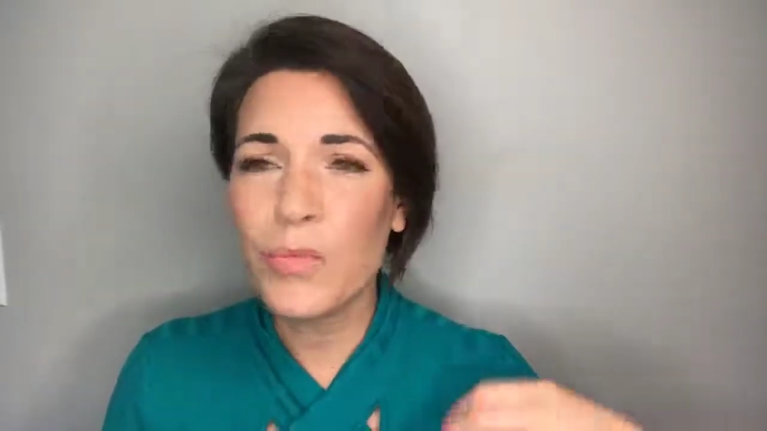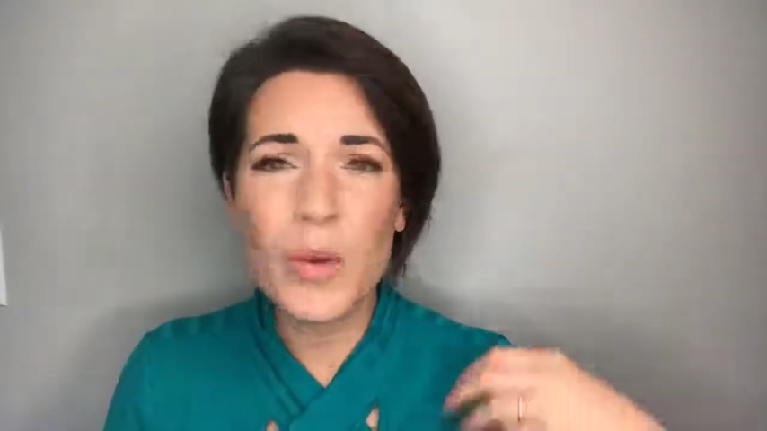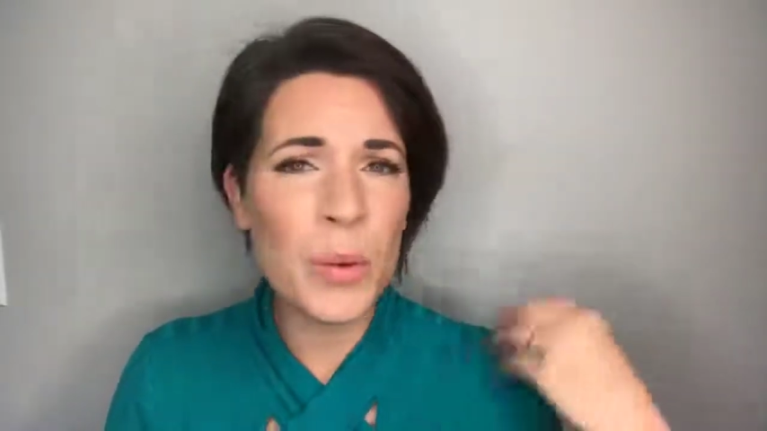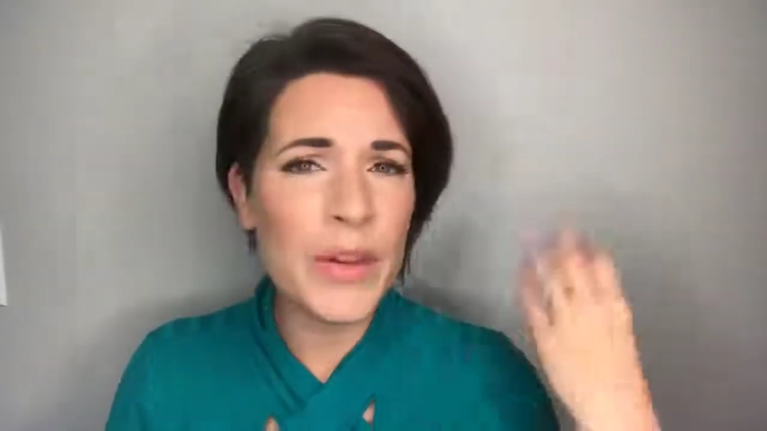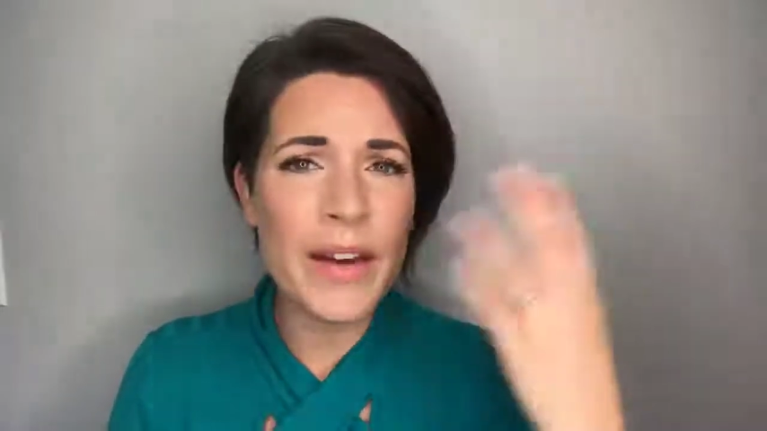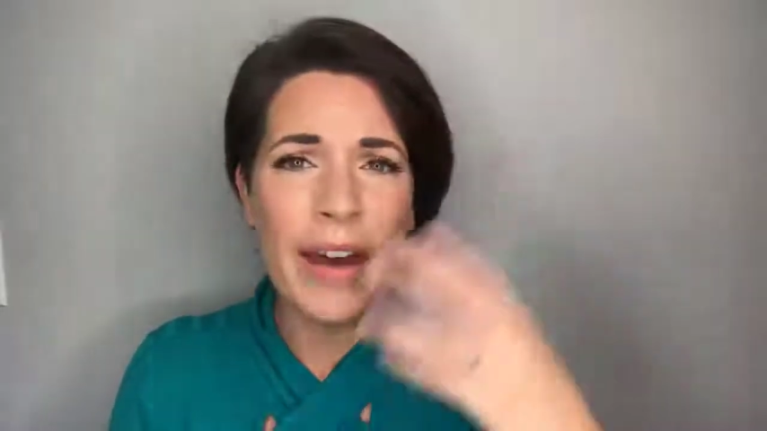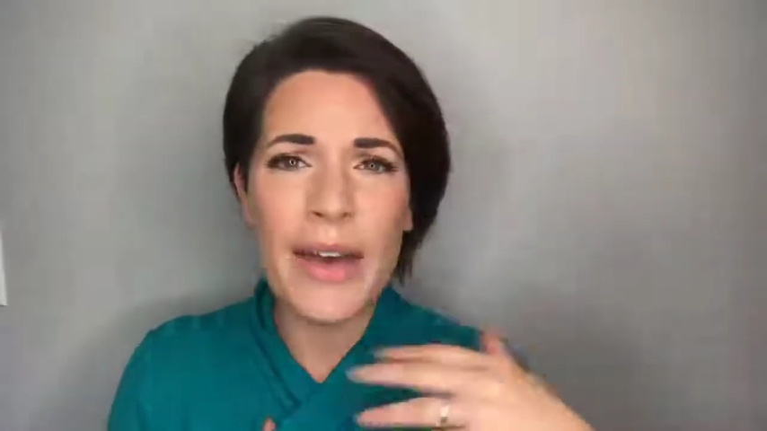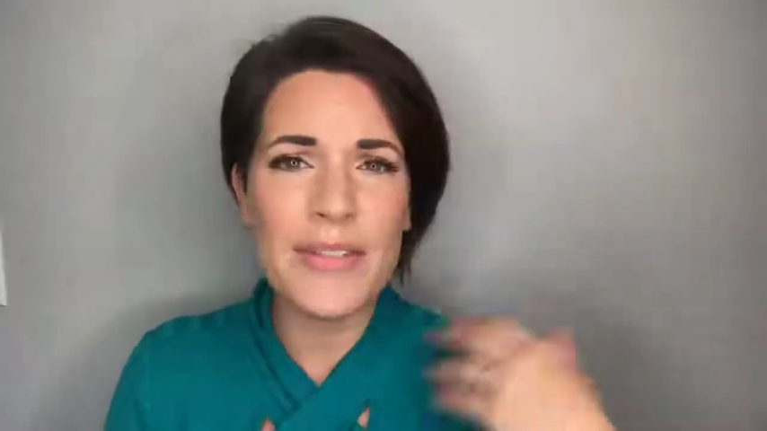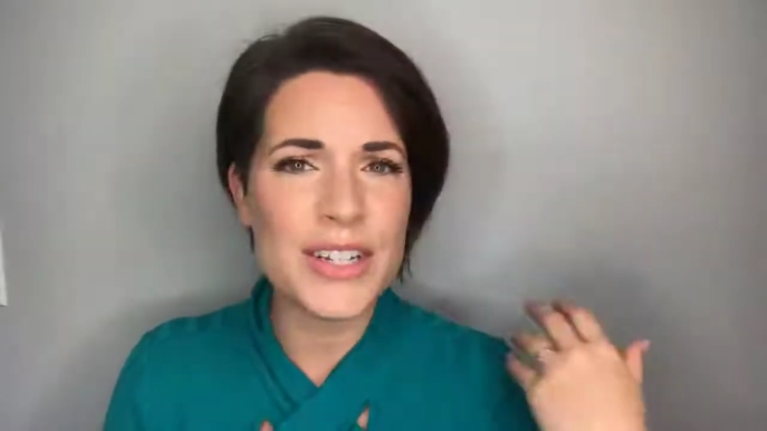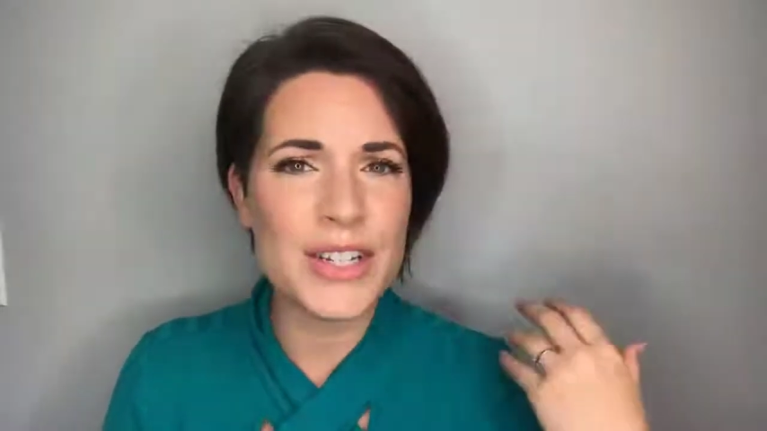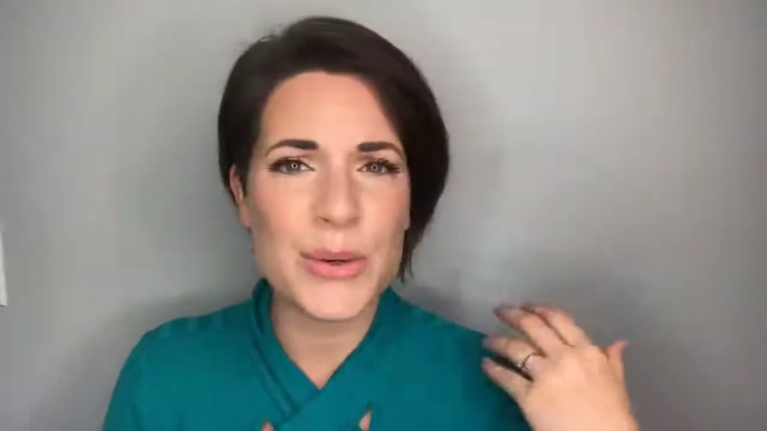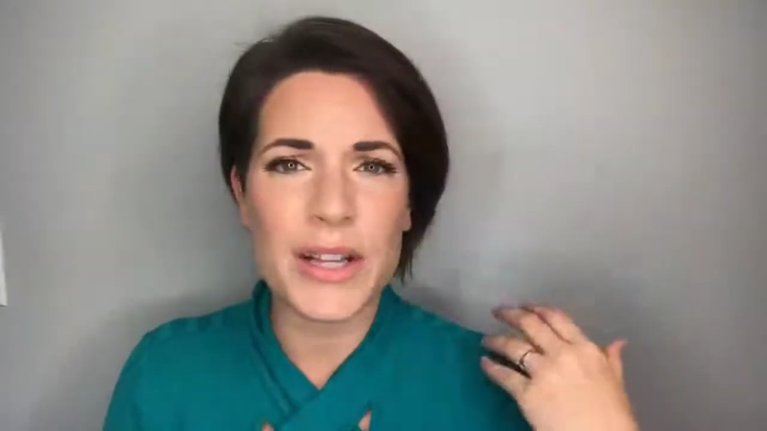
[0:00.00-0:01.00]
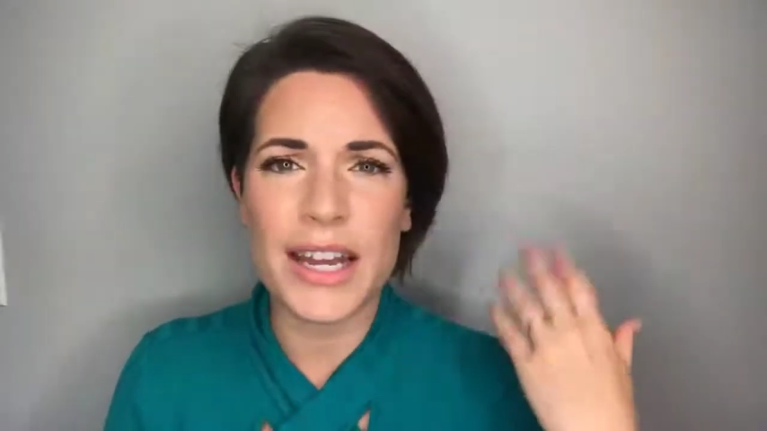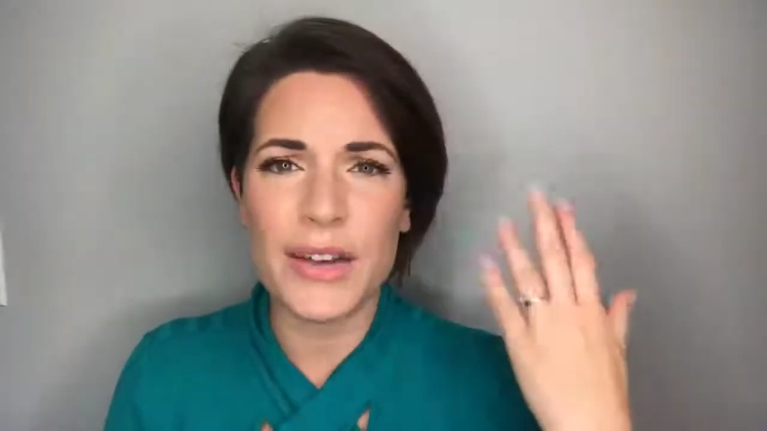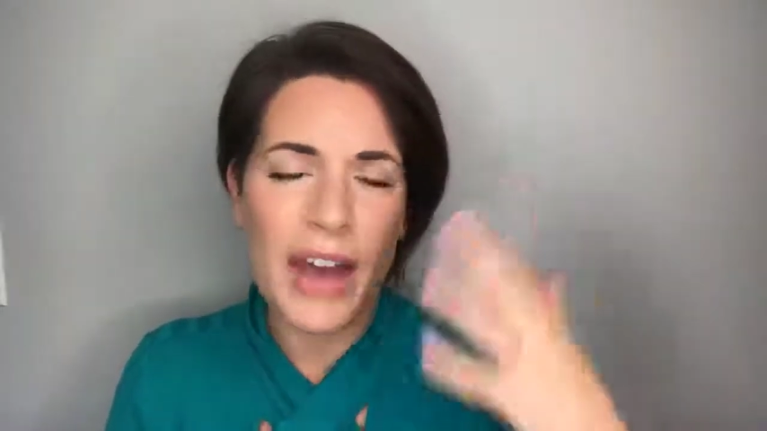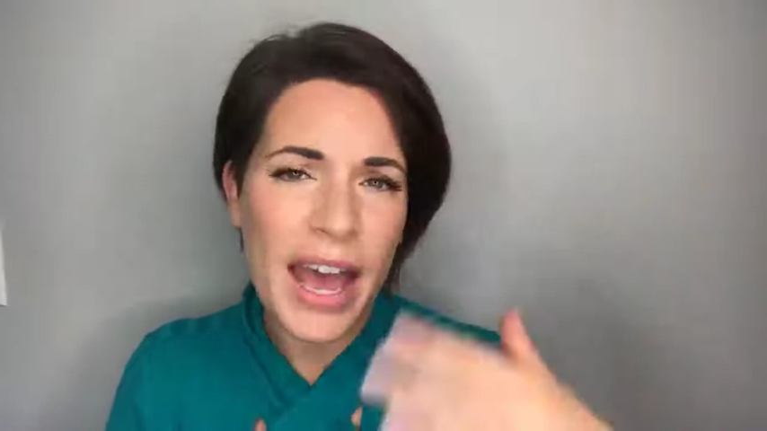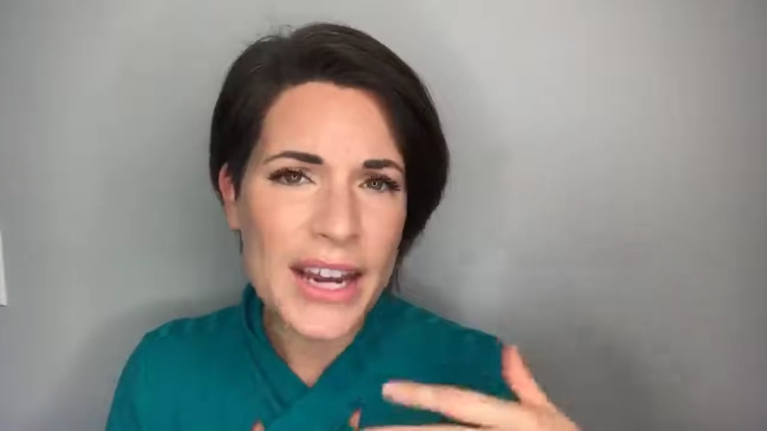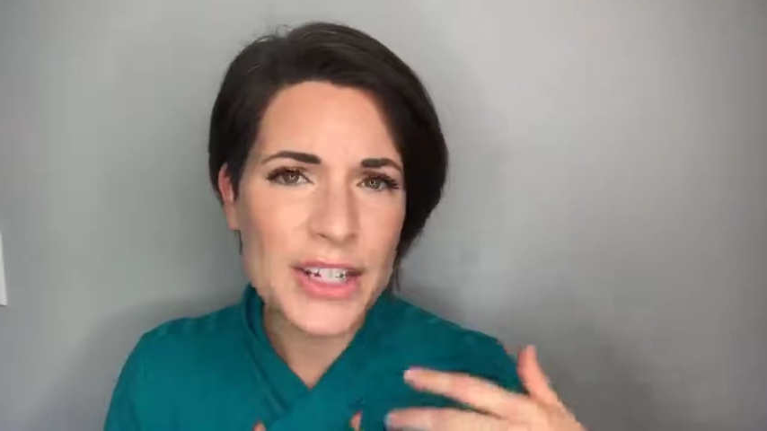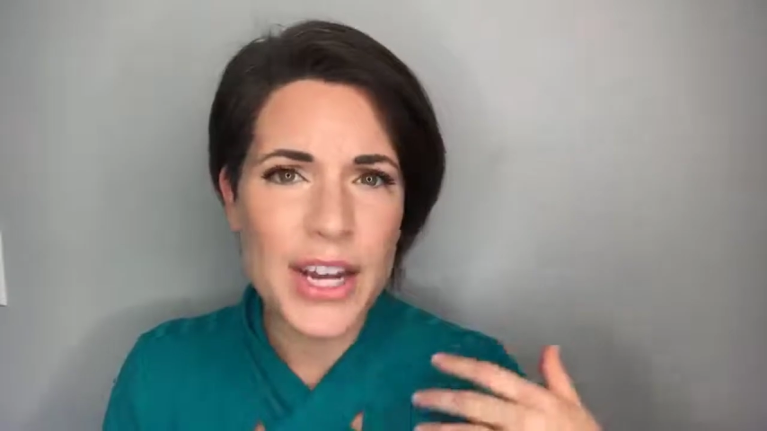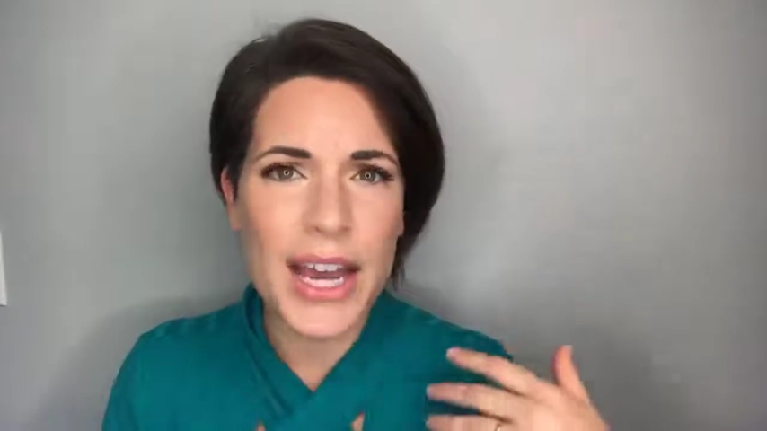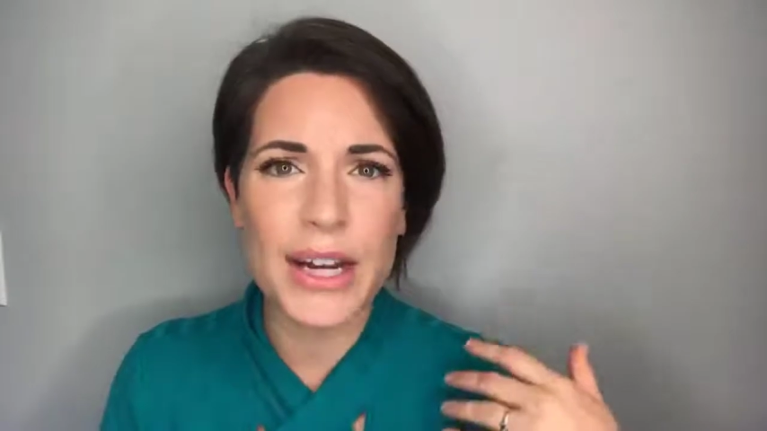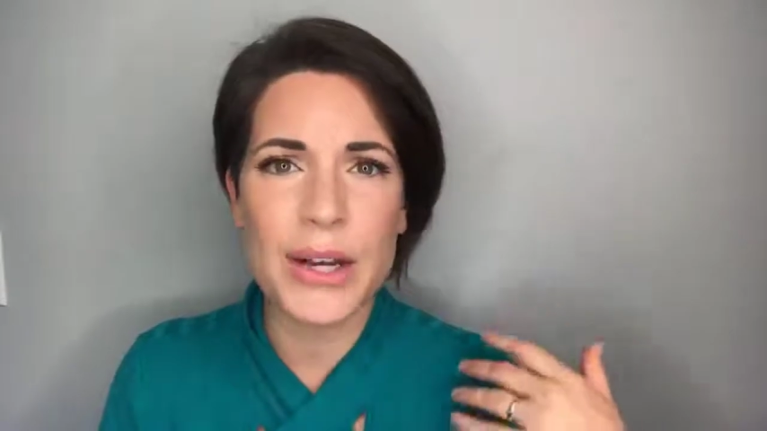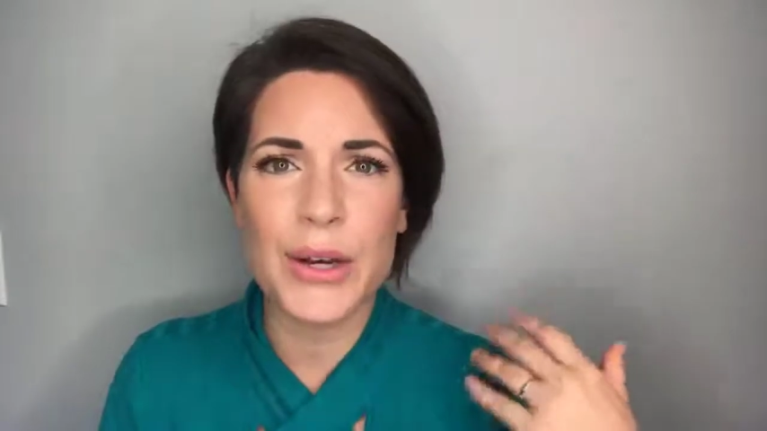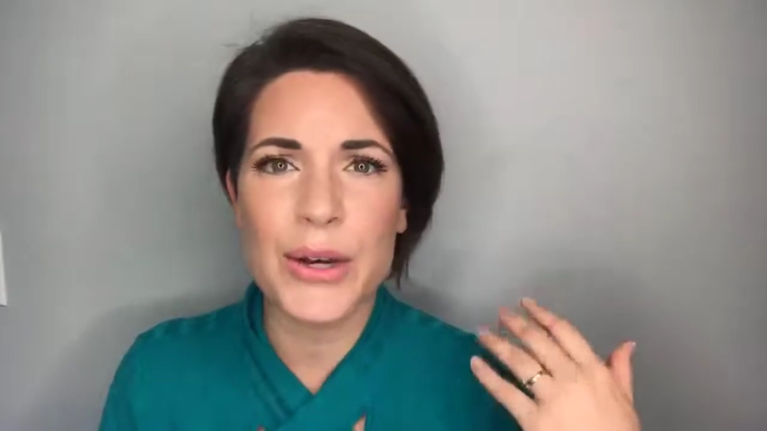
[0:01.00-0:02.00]
without having to do a lot of
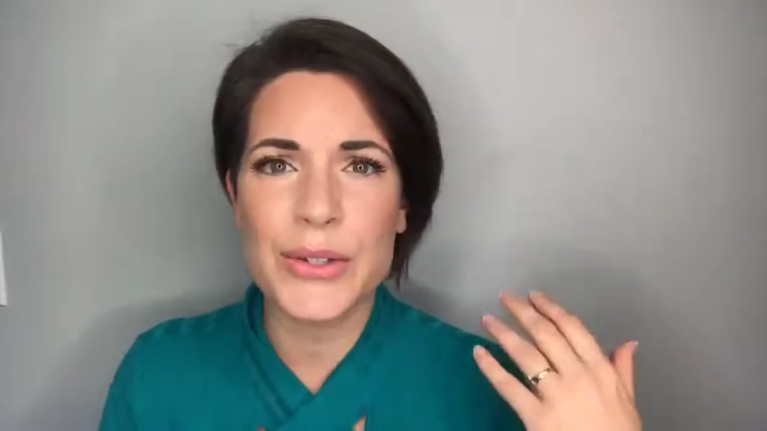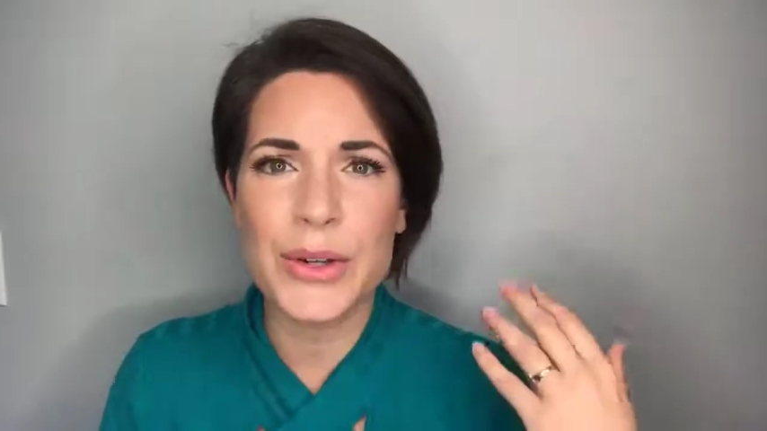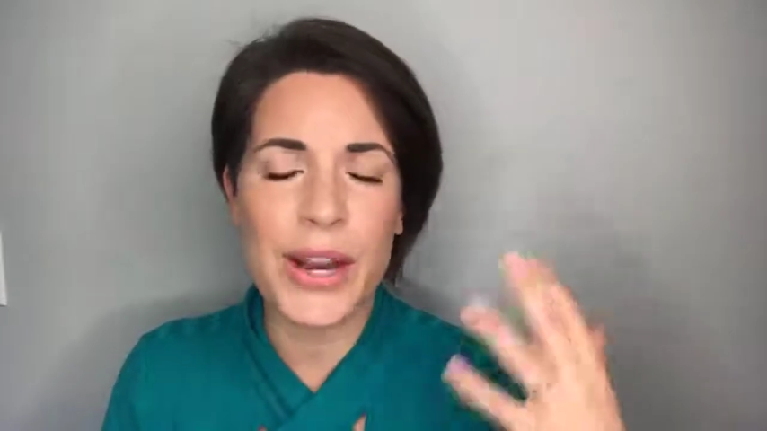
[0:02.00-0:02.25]
eyeshadows